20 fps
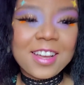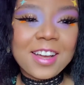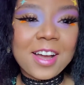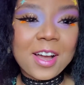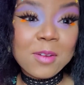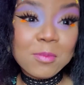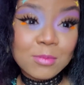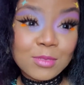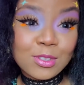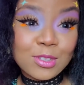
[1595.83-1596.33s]

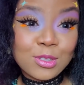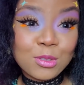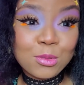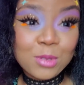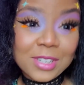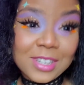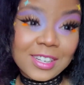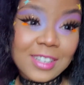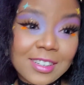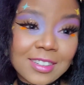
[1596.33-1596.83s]
I'm
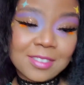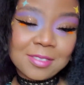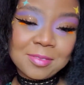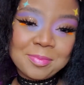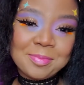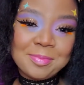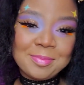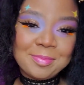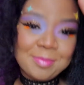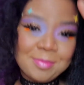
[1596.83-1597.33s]
zooted.
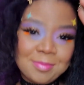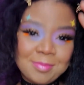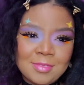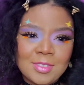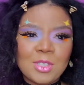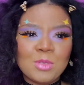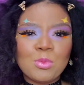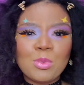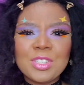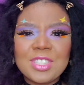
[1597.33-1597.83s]

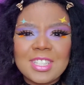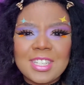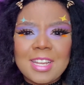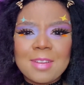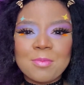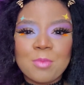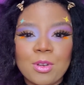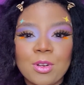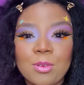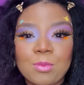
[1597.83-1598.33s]
Where's the camera?